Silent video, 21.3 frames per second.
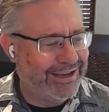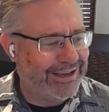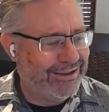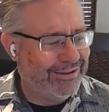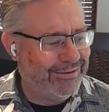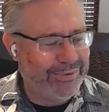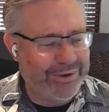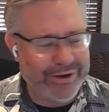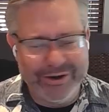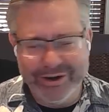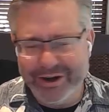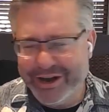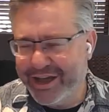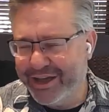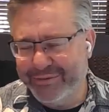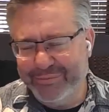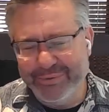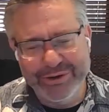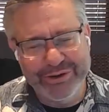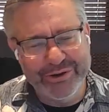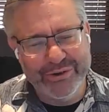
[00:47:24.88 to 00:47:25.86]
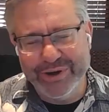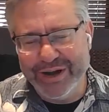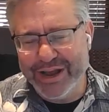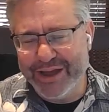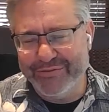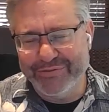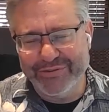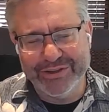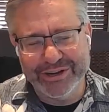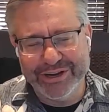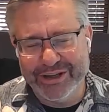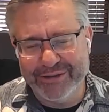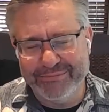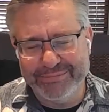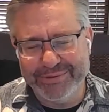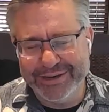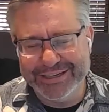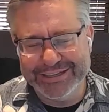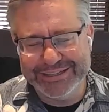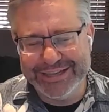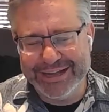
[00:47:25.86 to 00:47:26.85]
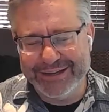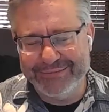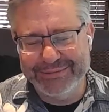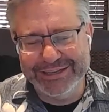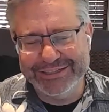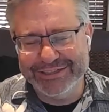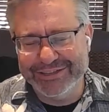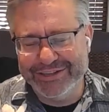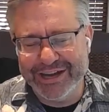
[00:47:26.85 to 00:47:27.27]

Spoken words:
we don't have a good company, because that means